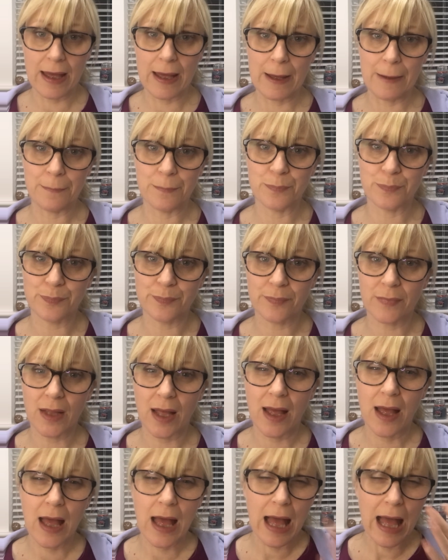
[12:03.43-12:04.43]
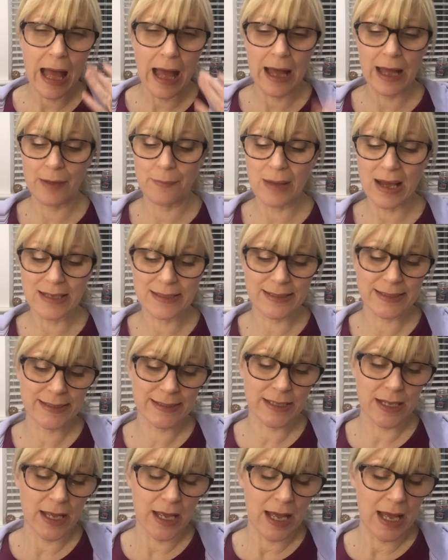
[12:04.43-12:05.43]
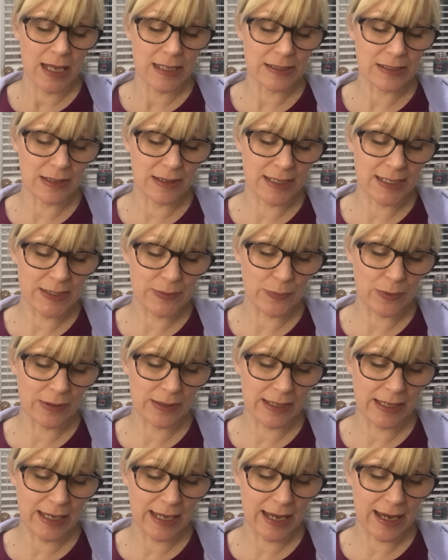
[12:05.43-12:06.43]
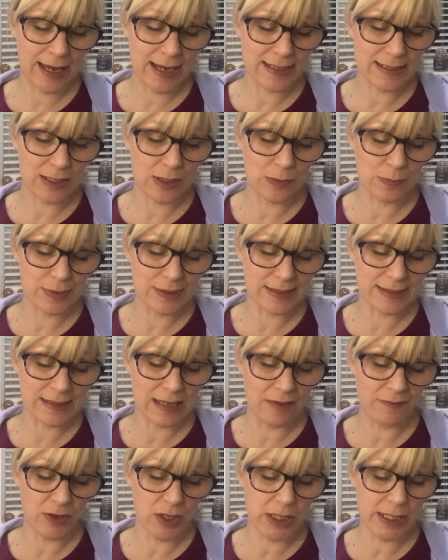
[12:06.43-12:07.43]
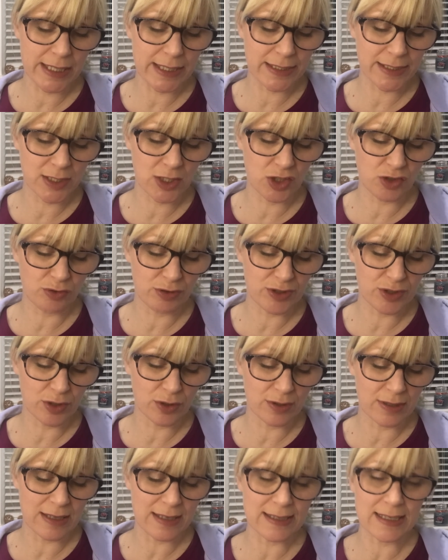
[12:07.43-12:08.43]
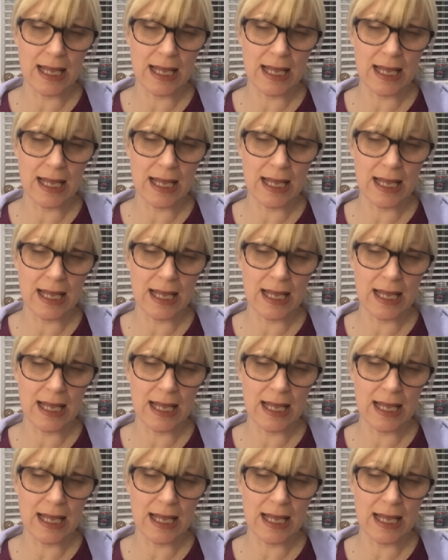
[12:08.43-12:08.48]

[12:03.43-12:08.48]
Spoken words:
eye masks, and so this one here is a number 7 instant result, and